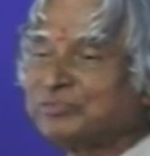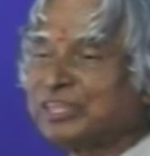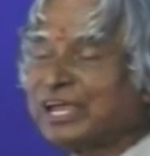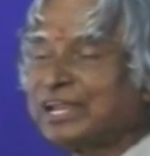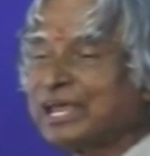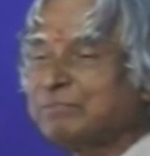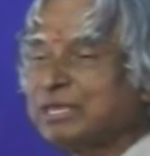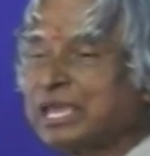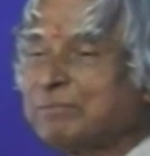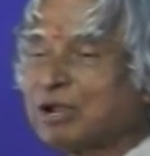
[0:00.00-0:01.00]
Then I
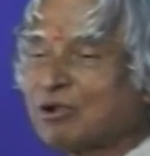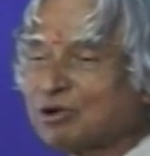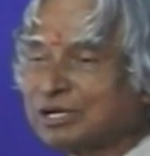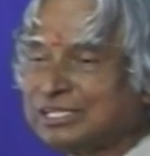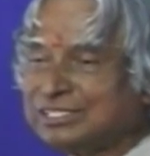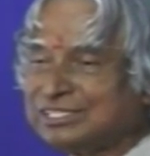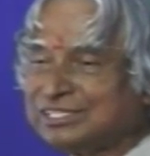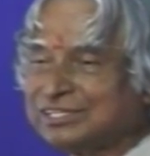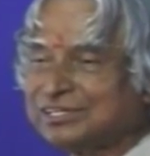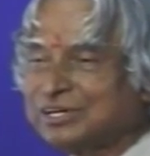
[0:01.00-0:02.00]
became a rocket
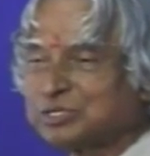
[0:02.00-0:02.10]
engineer,